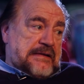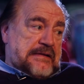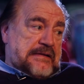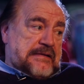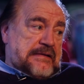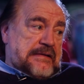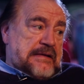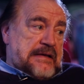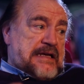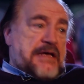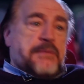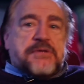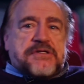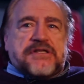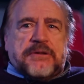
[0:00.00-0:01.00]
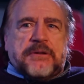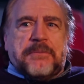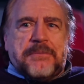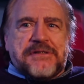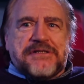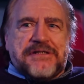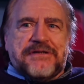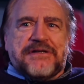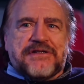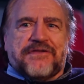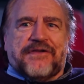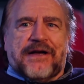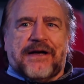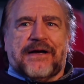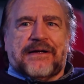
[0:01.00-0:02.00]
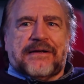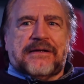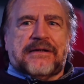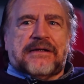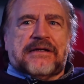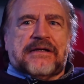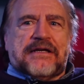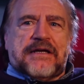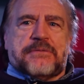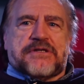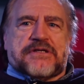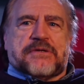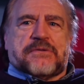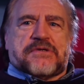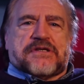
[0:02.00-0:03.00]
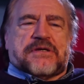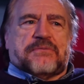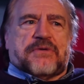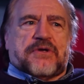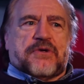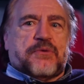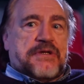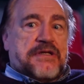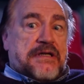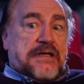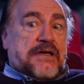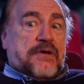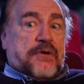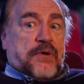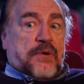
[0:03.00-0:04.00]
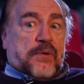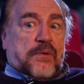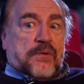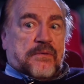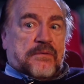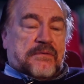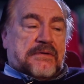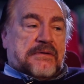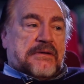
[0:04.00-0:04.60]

that he was still a mysterious figure. He was still someone who we didn't know.